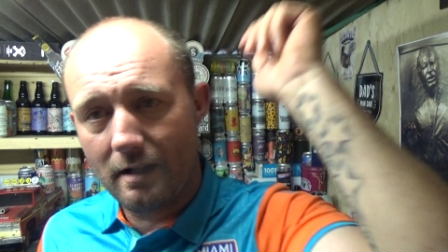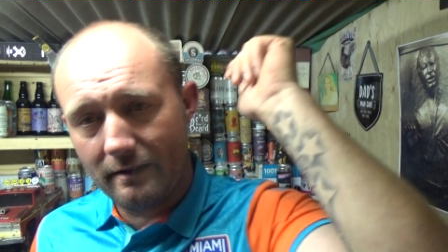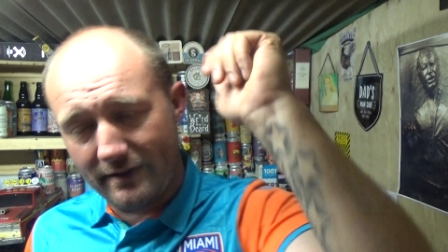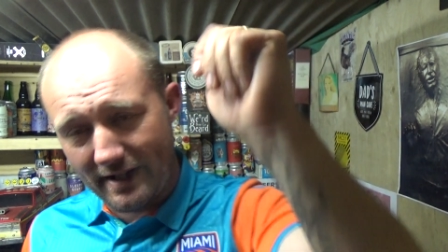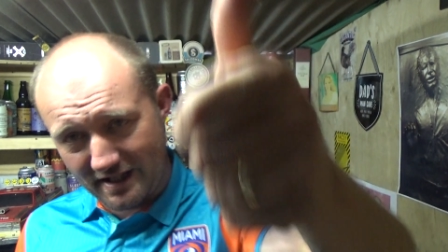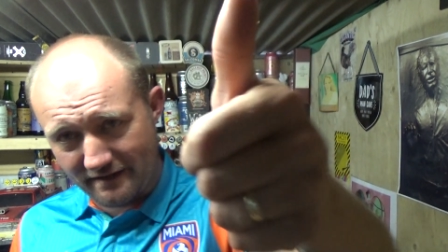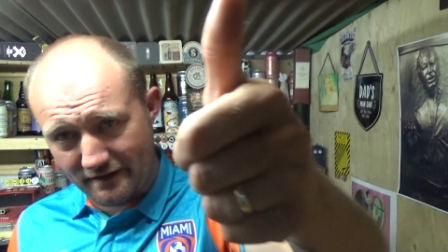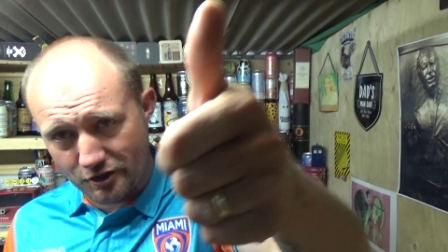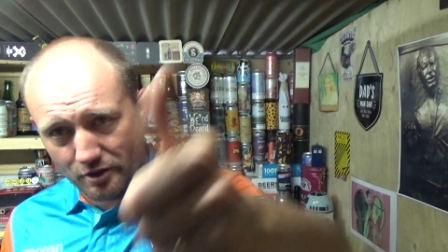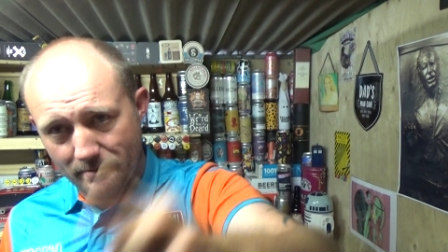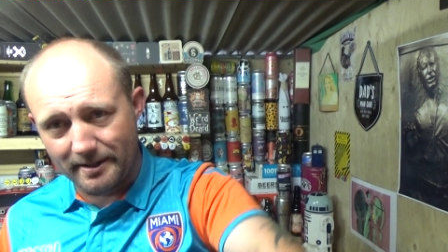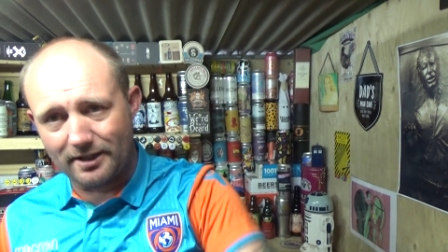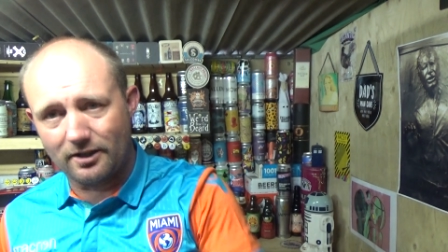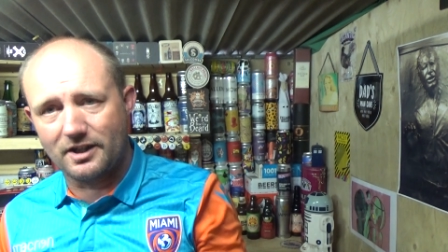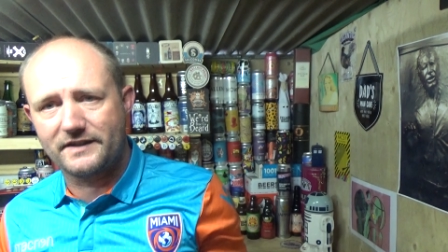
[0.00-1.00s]
Thanks for joining me
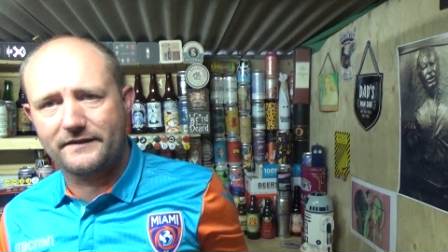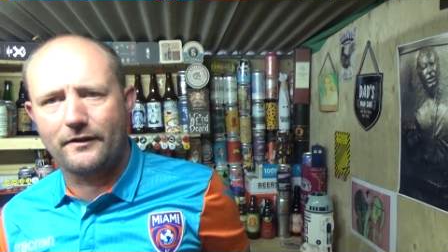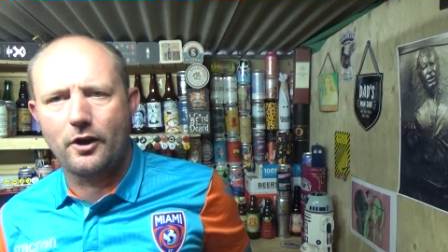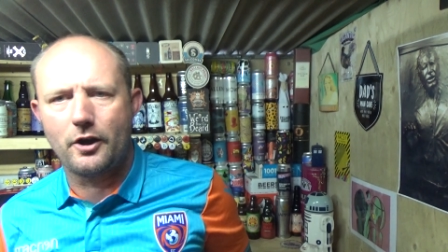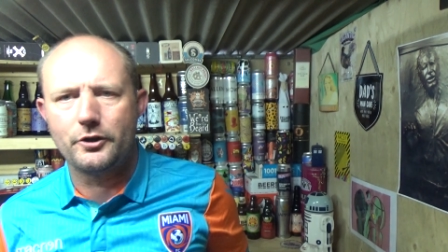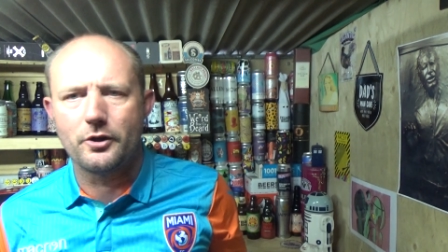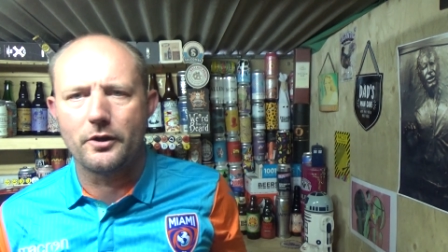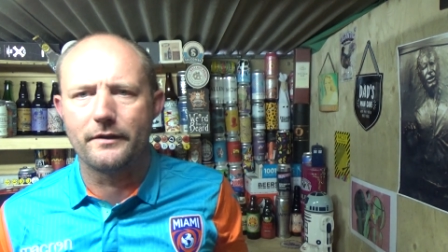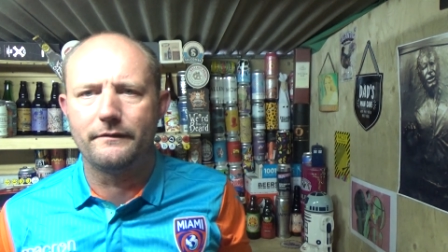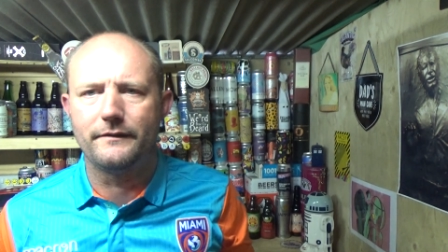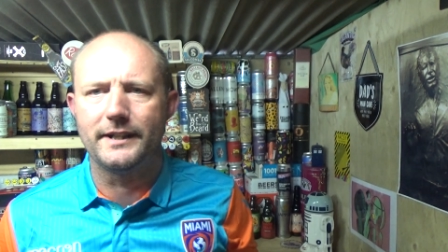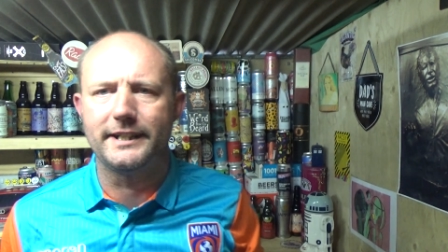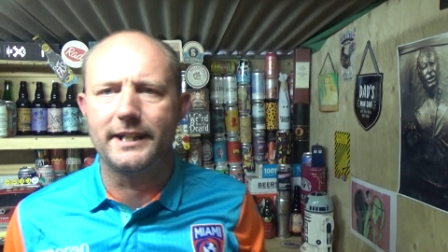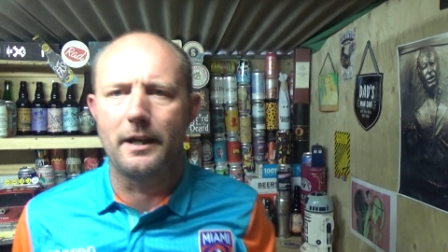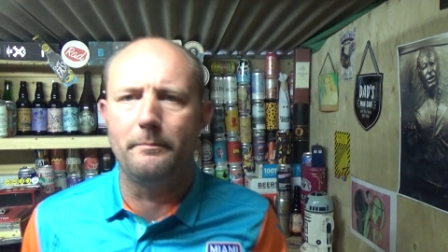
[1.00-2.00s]
guys for another
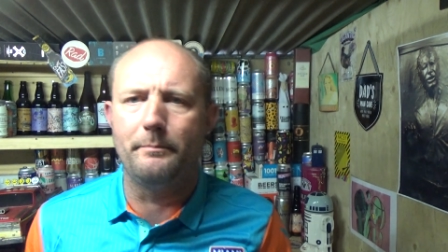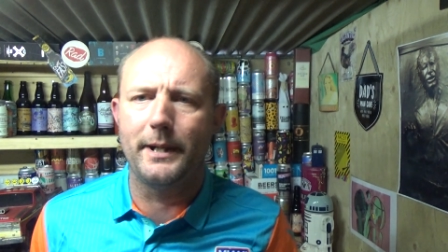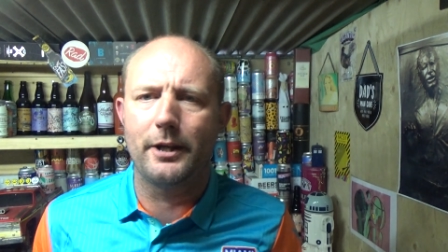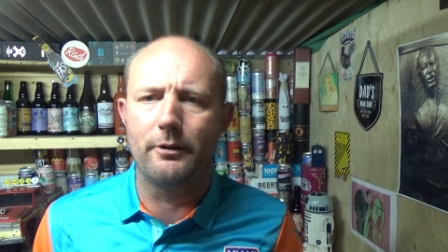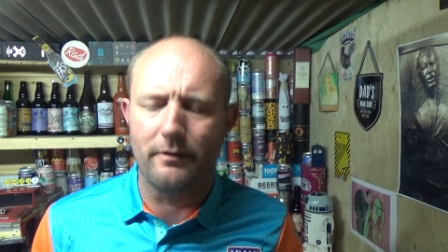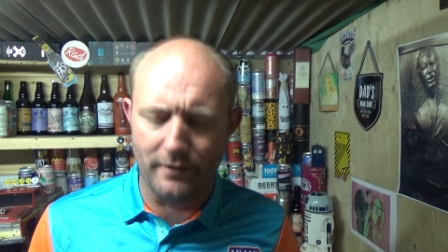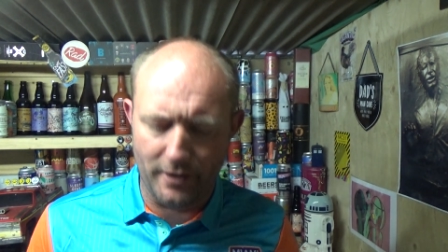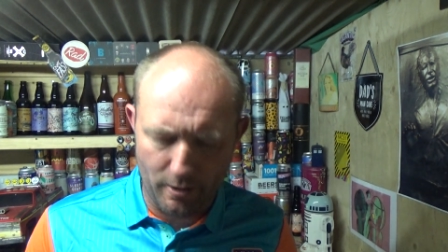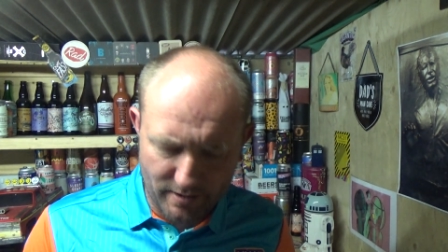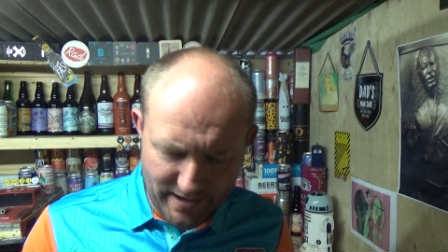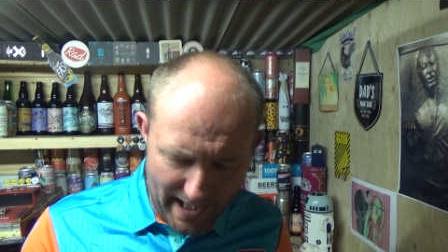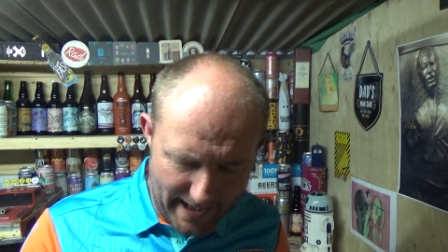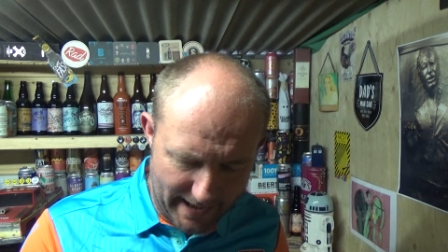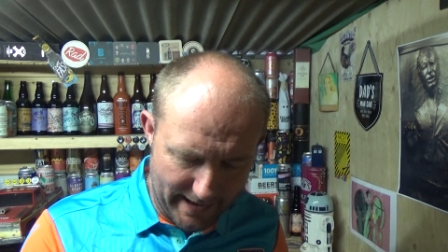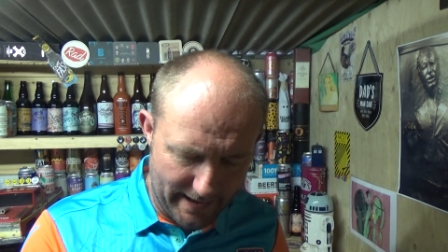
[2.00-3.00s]
video beer review
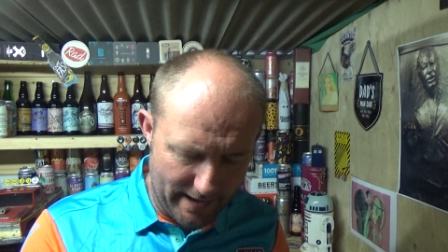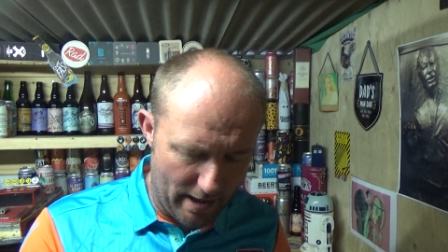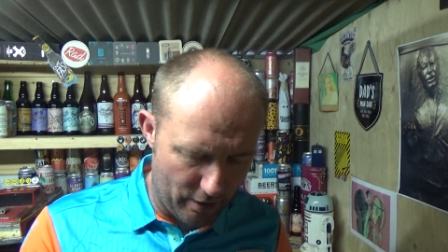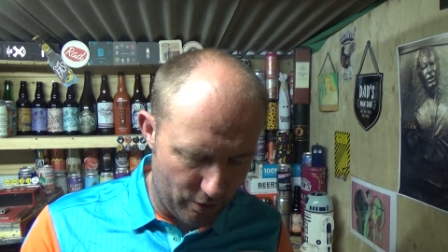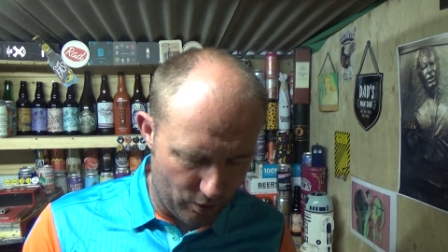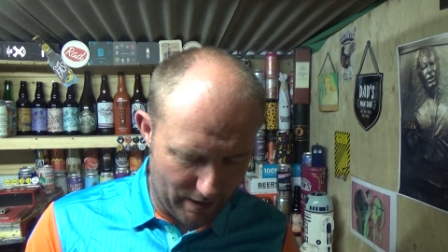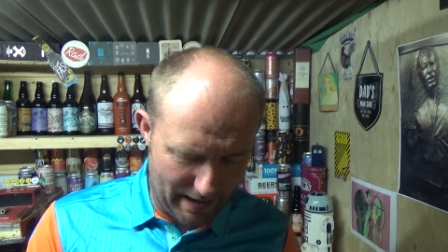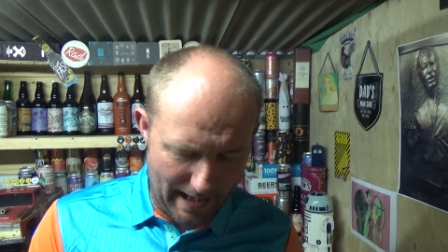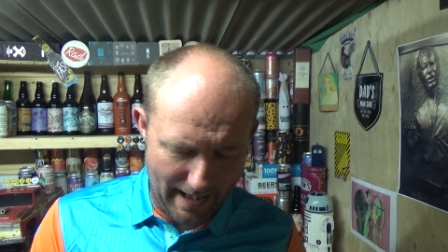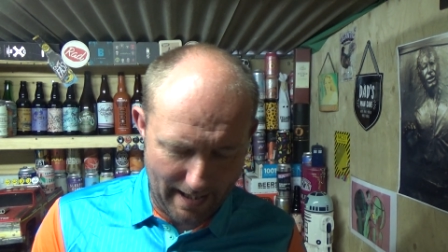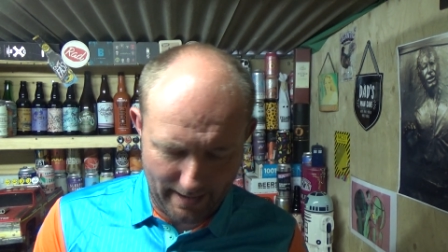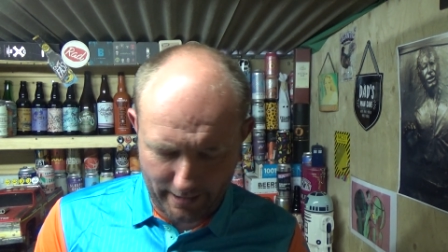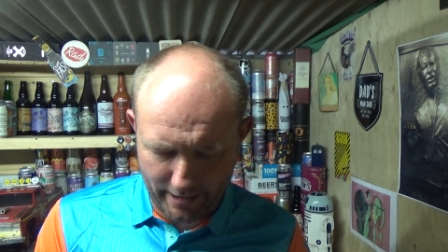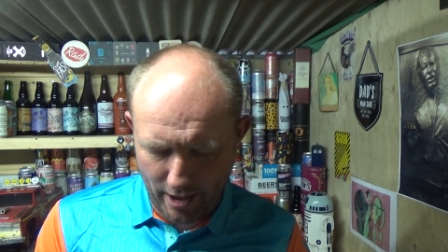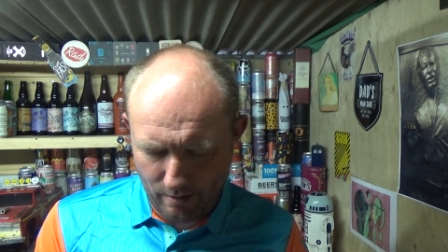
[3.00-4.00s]
taking a look at
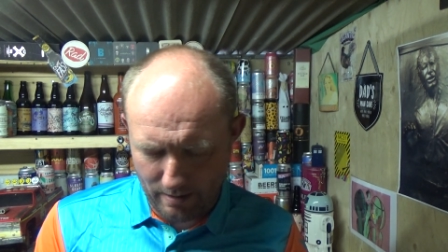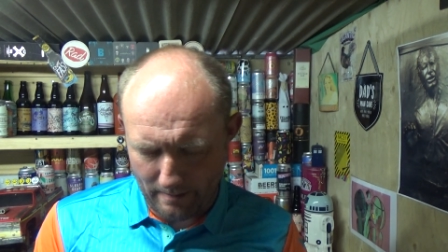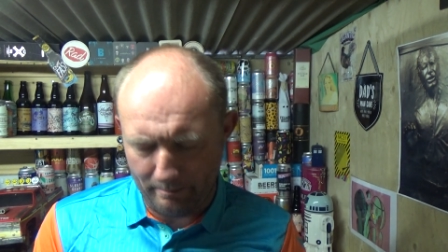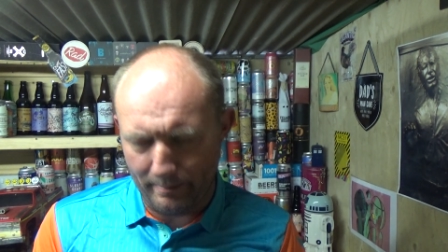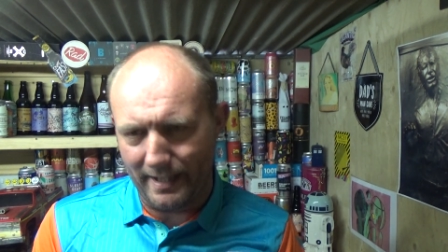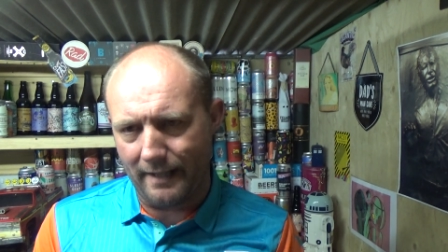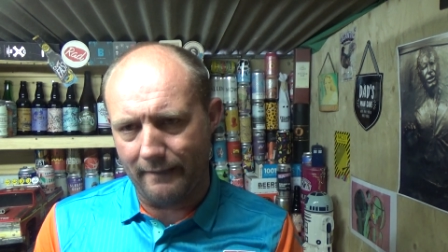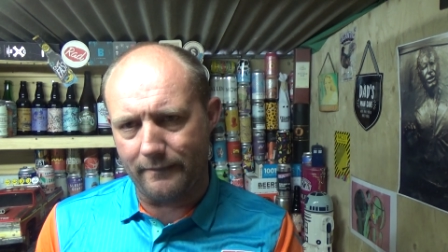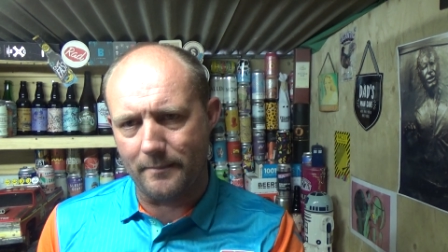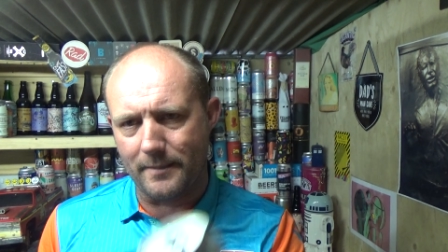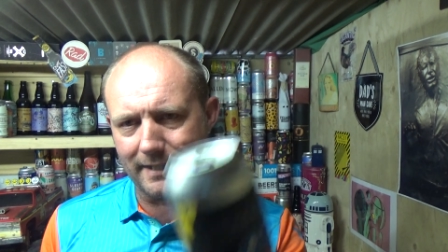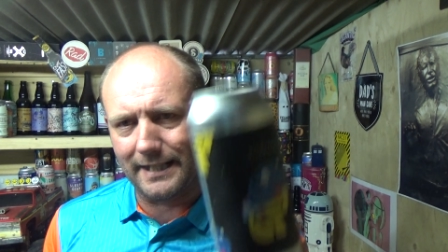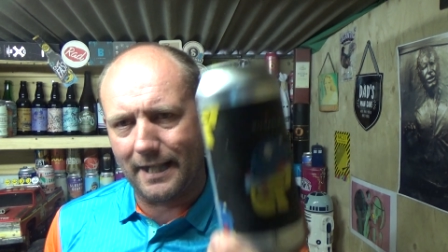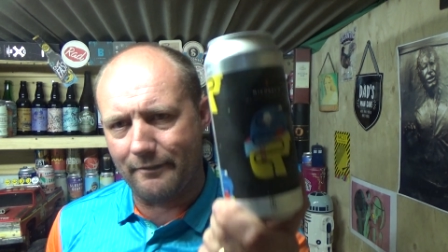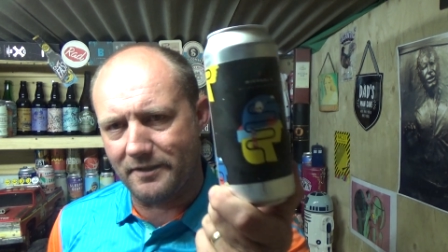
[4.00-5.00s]
a collab beer from the
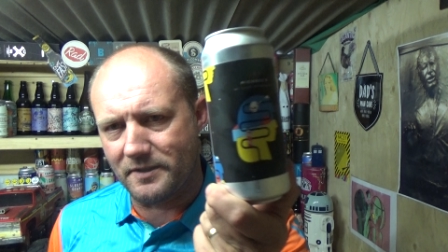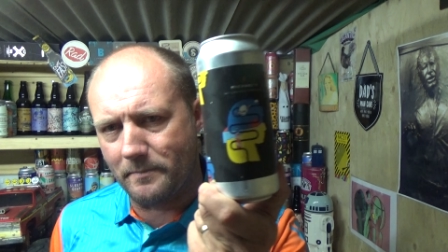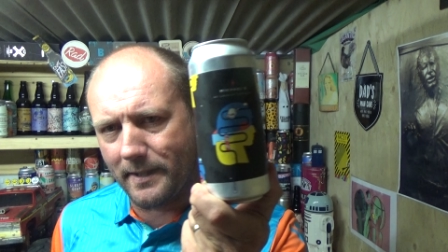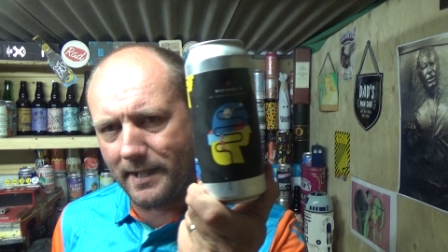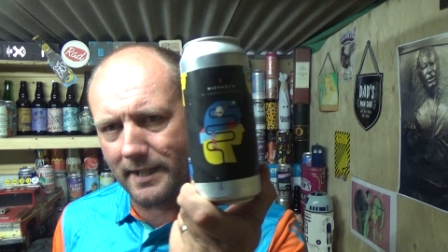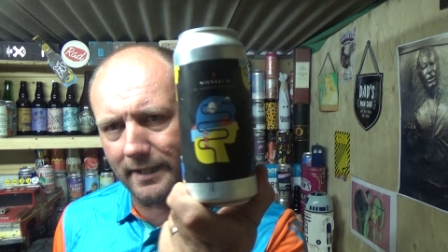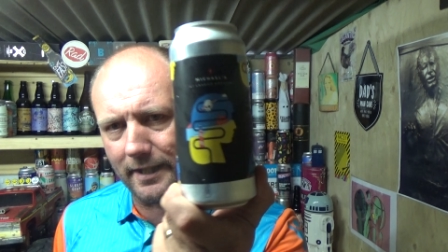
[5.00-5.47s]
Garage Beer